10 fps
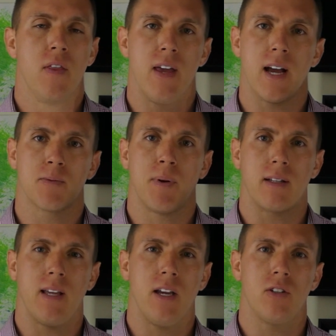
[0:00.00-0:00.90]
the
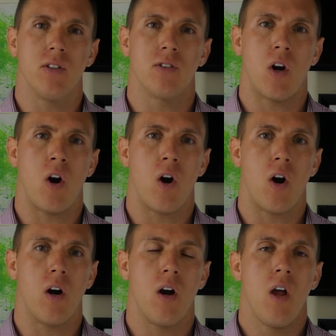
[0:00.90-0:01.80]
expectations
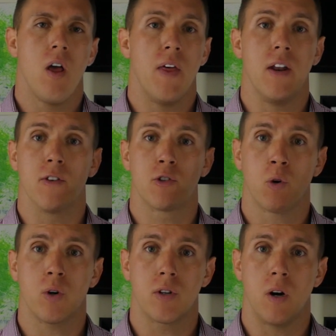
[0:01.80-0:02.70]
are that in the
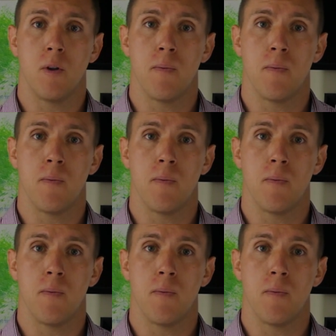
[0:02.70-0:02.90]
short term,